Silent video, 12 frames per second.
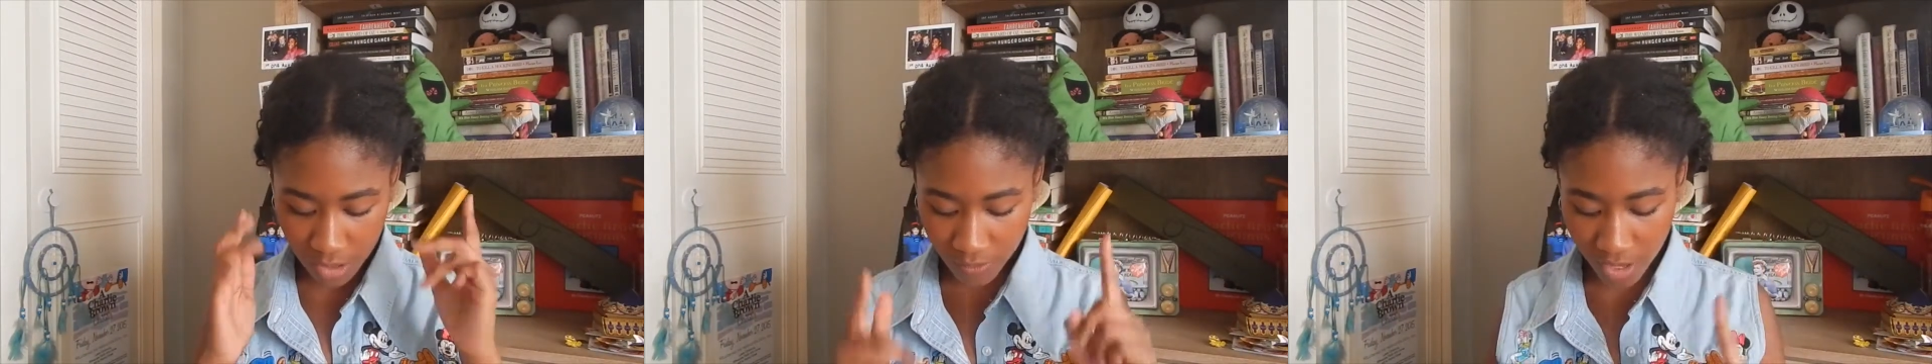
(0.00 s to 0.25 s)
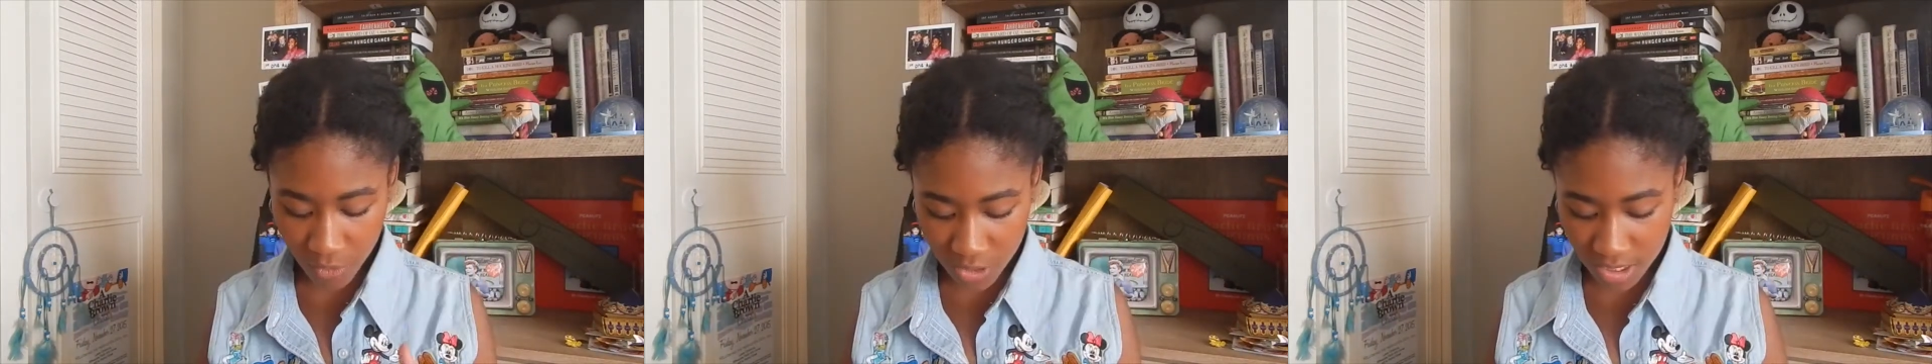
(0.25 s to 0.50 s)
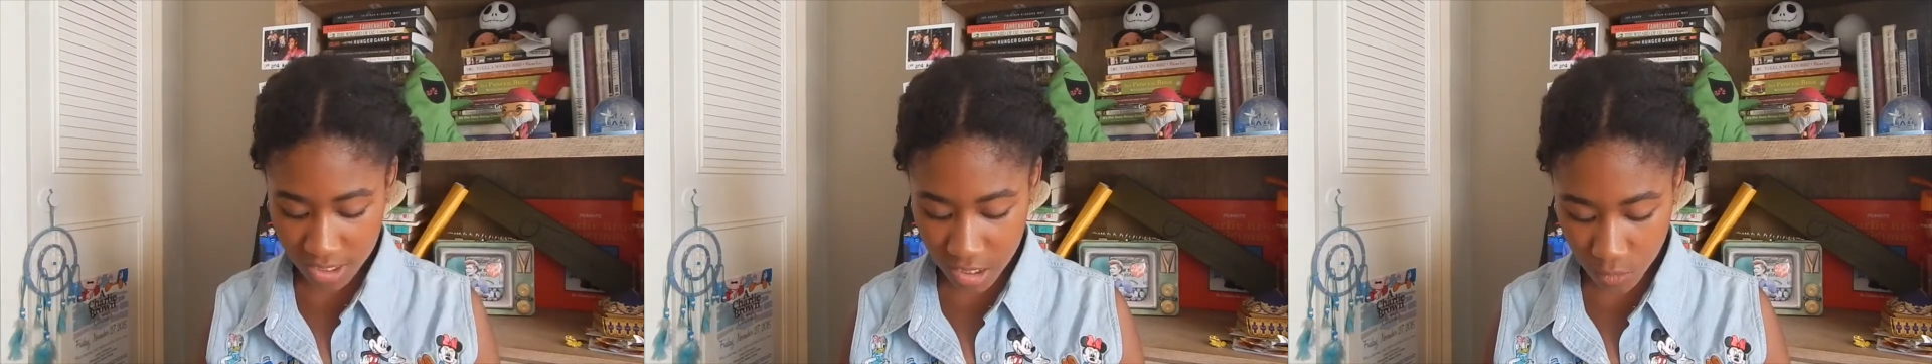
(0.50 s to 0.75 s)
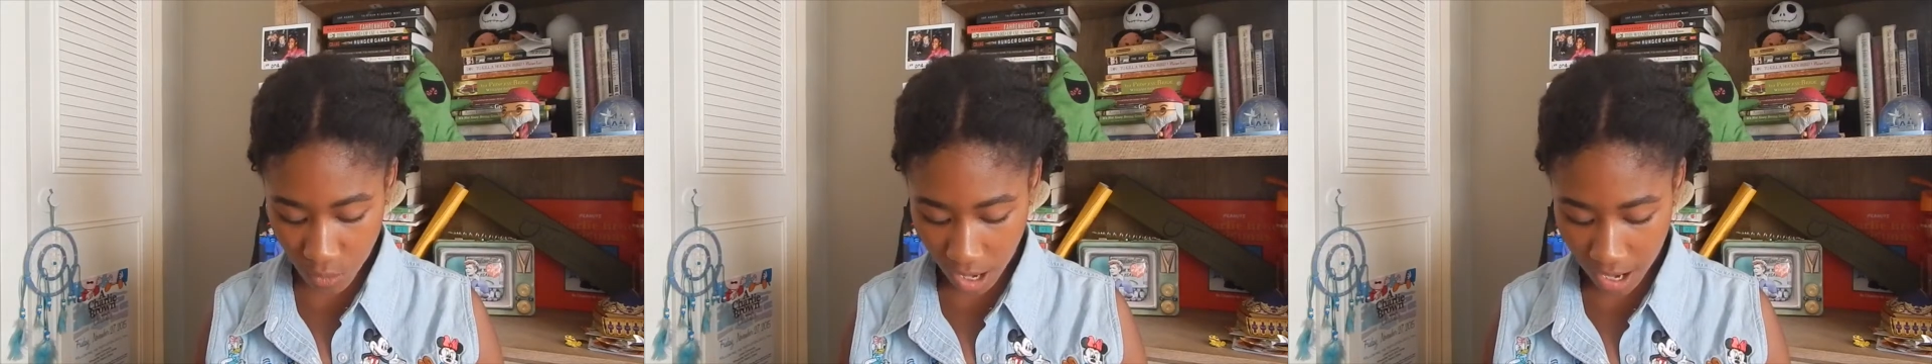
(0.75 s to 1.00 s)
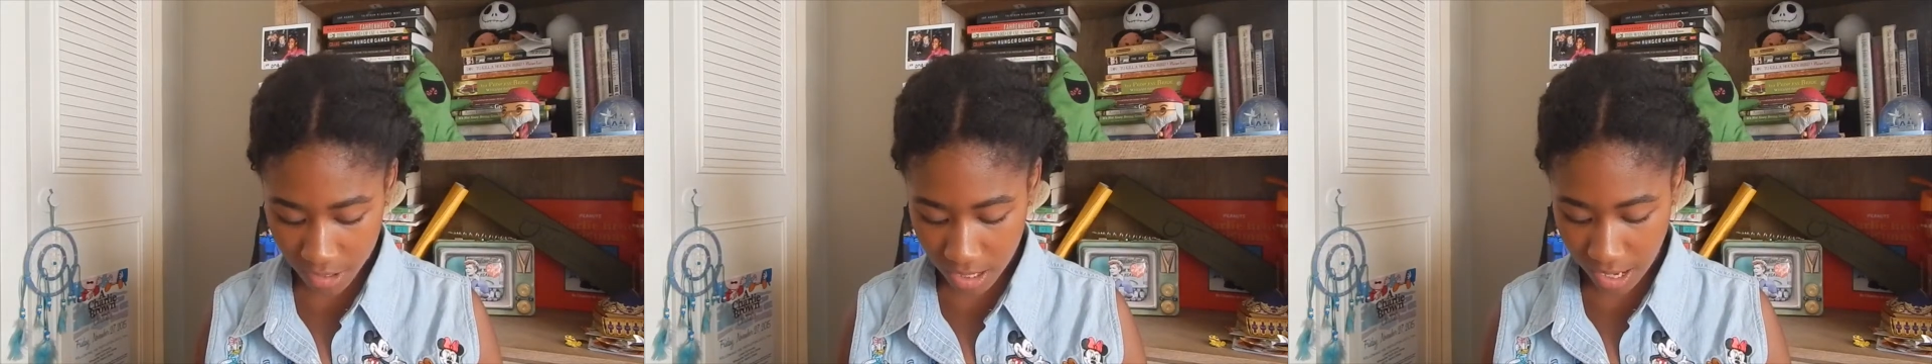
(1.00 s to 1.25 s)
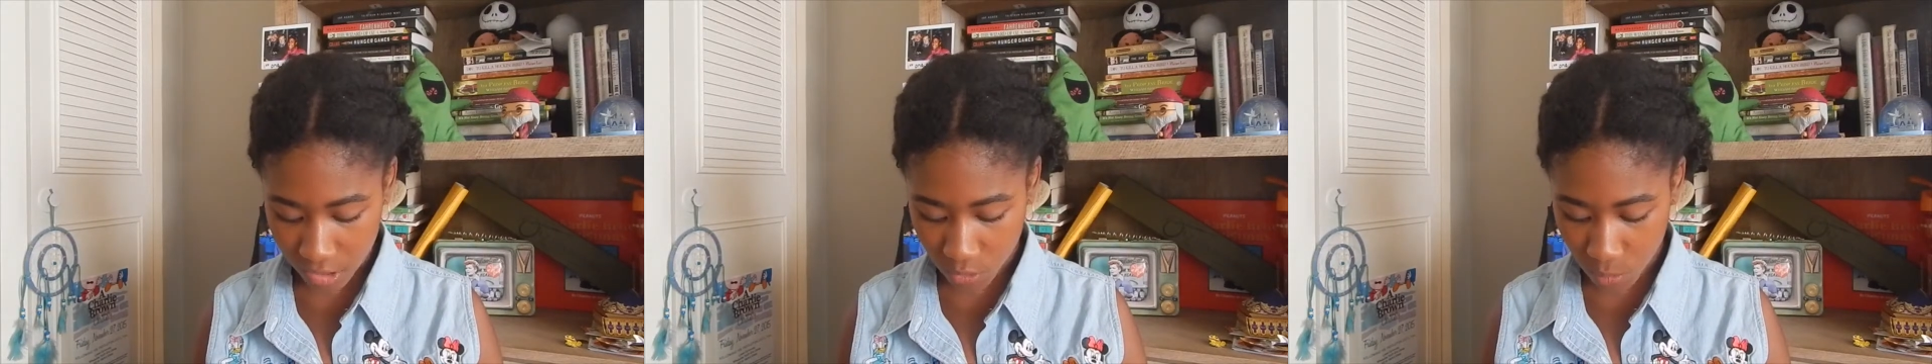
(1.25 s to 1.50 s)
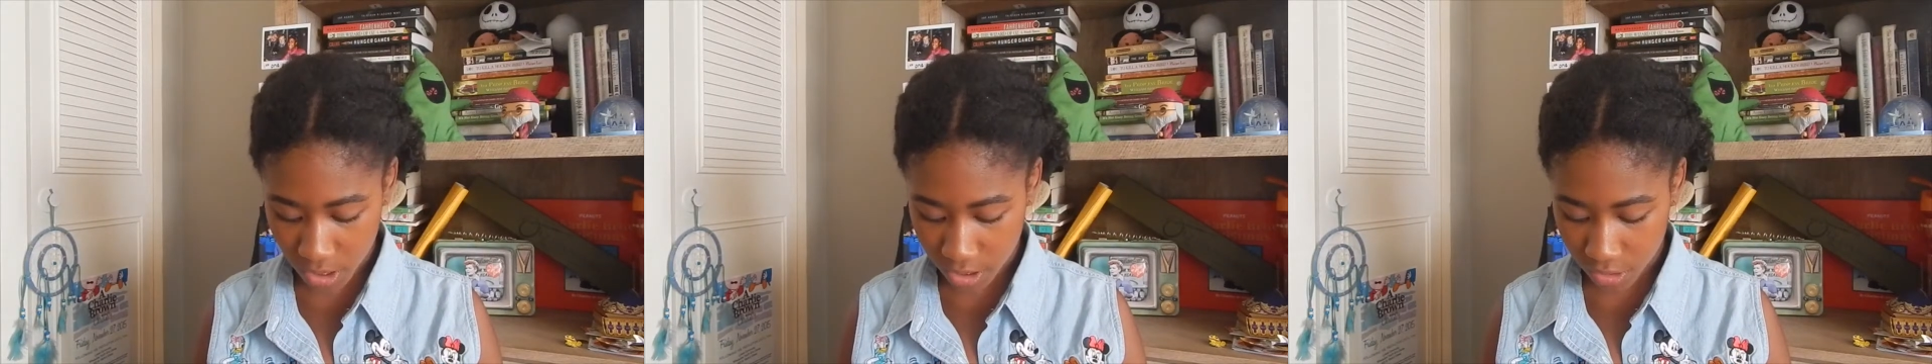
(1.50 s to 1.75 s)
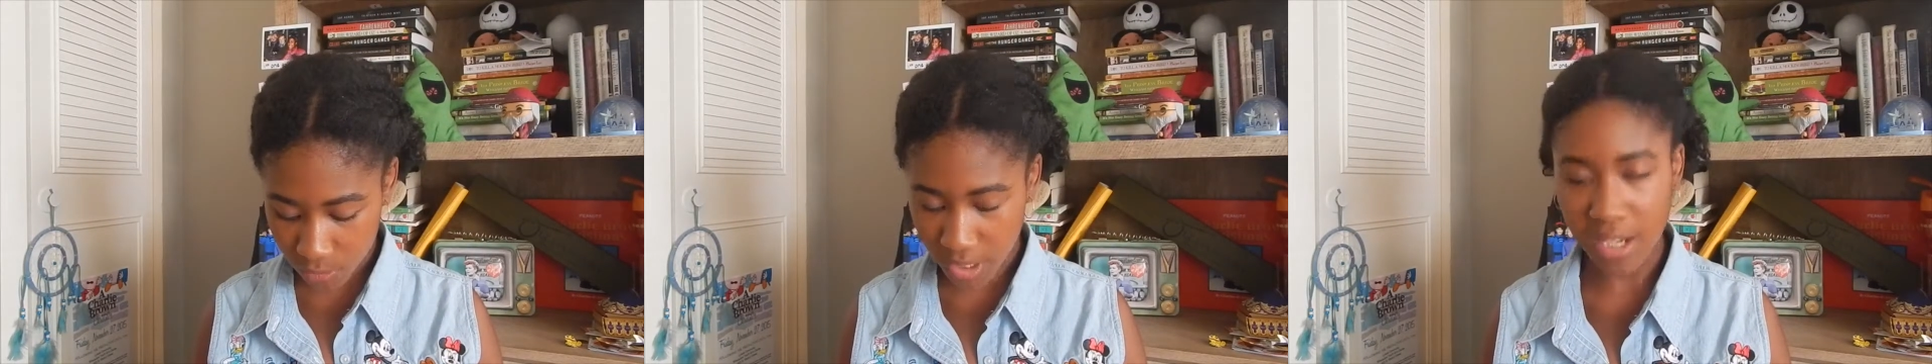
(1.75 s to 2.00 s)
Favorite Disney ride at
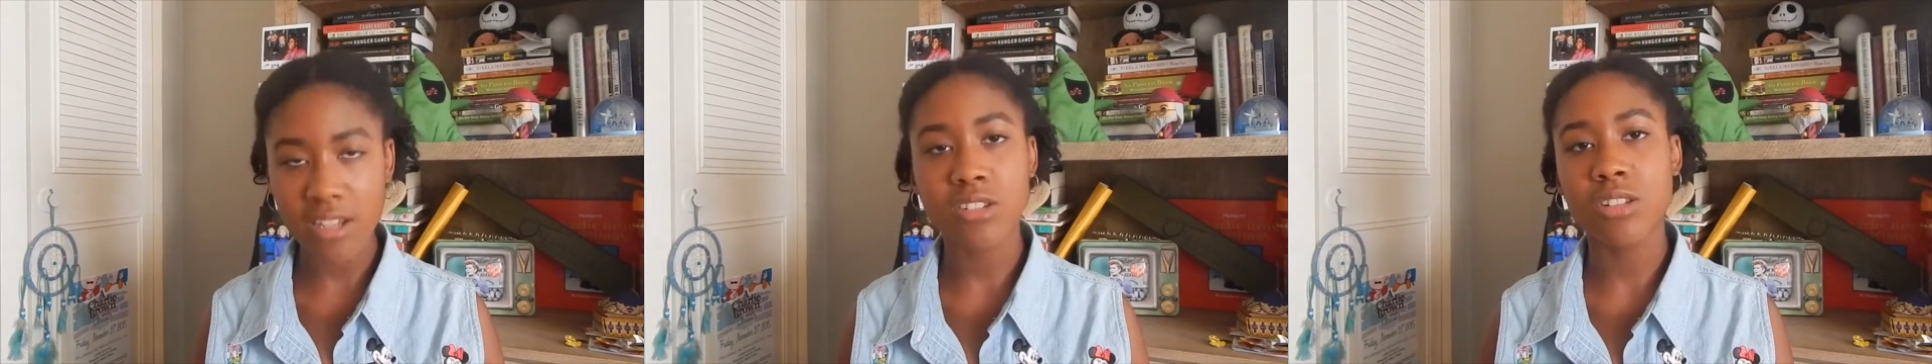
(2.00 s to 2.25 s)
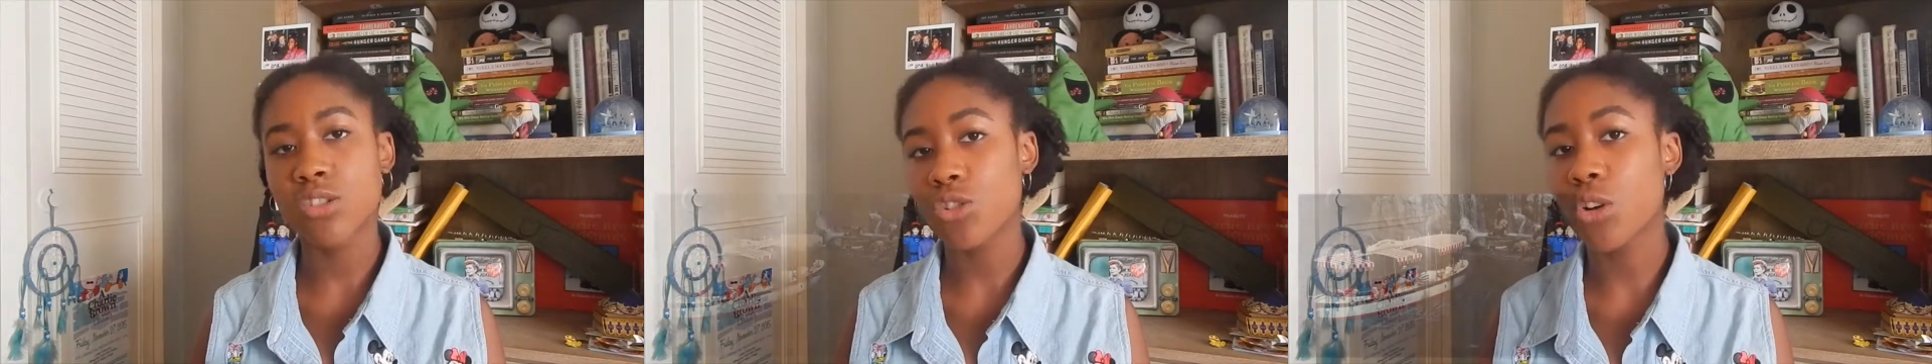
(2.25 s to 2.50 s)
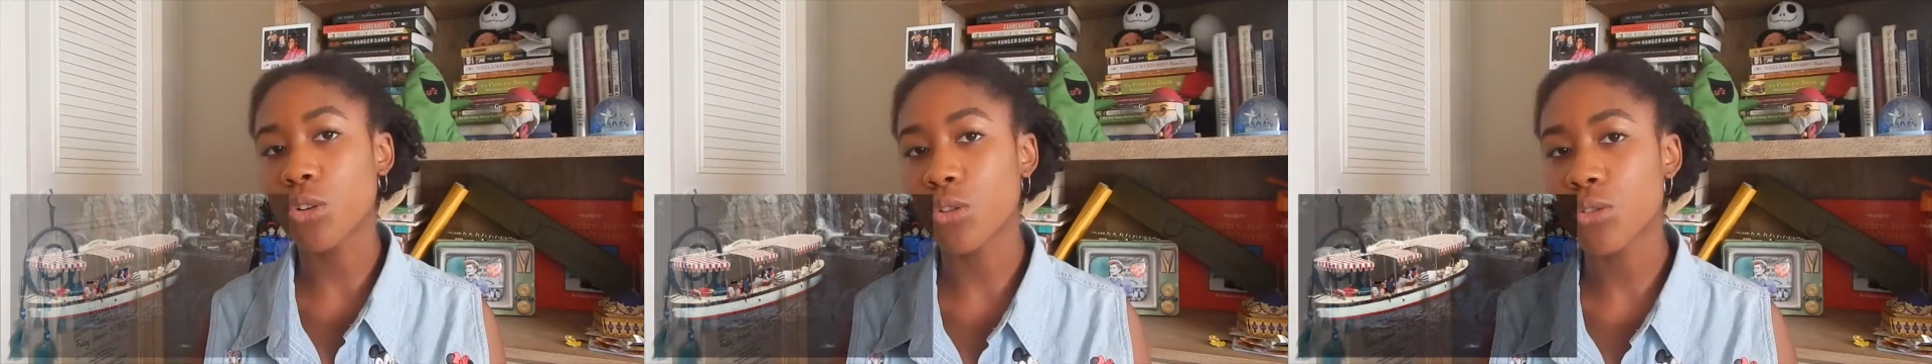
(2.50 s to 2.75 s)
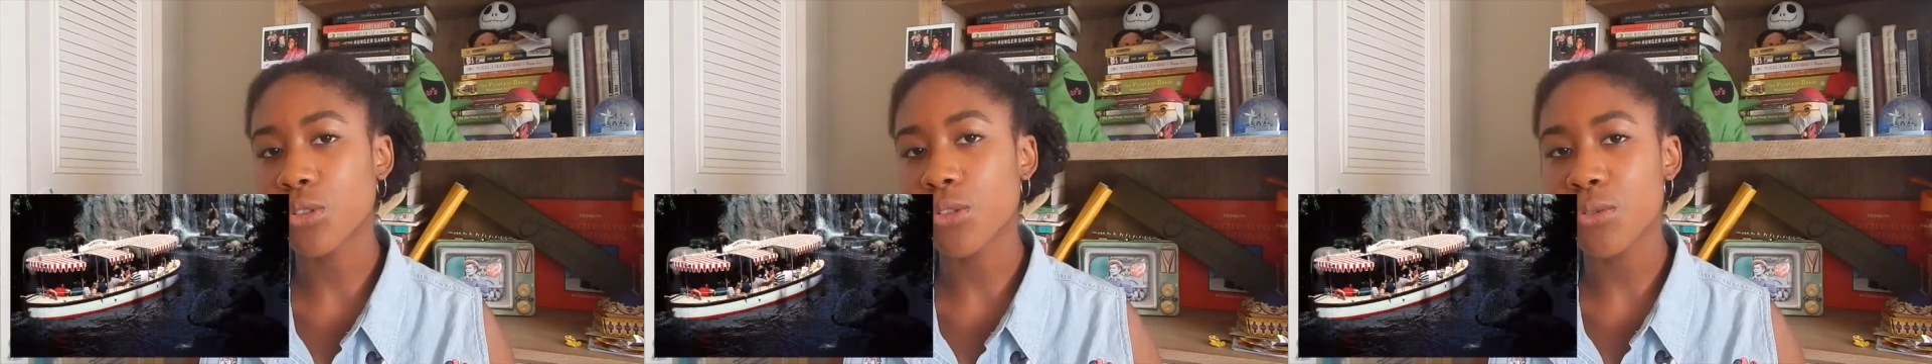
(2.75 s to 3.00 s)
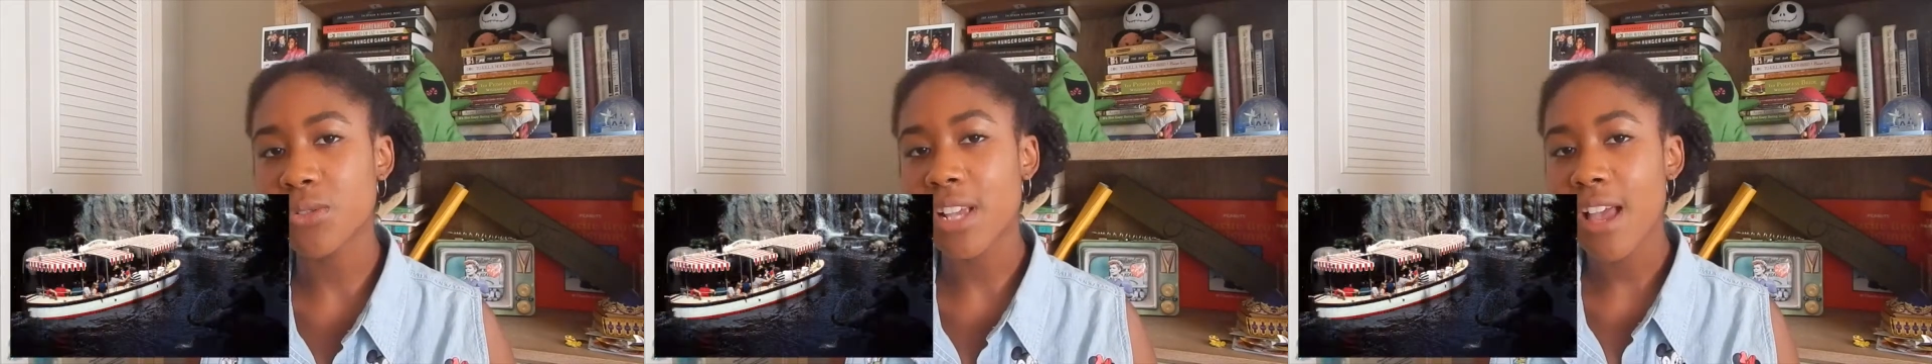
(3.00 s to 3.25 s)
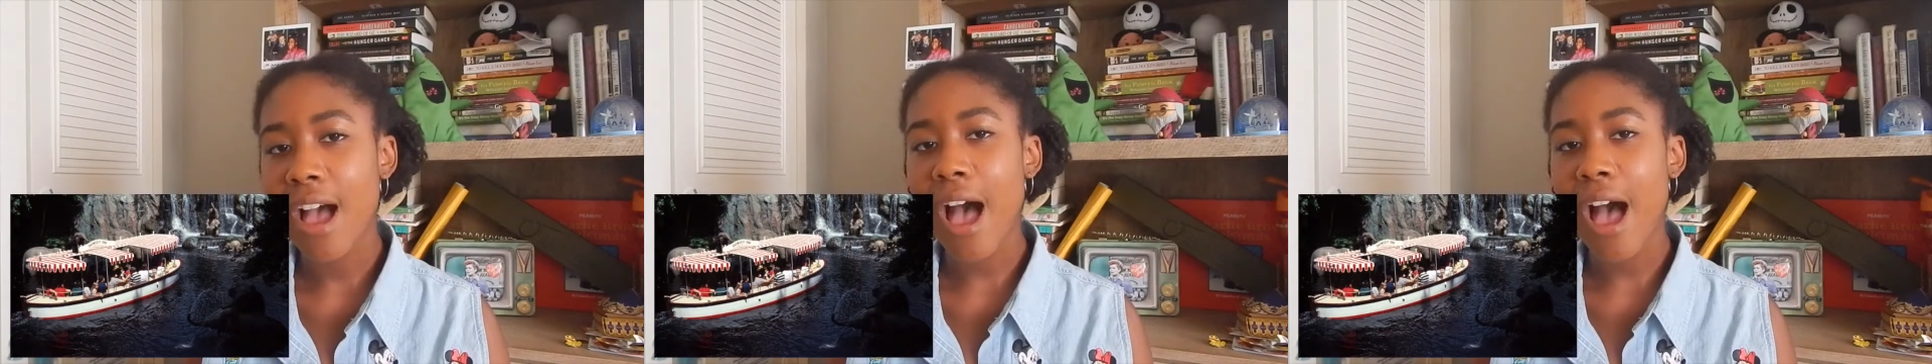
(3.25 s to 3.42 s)
23 is the Jungle Cruise.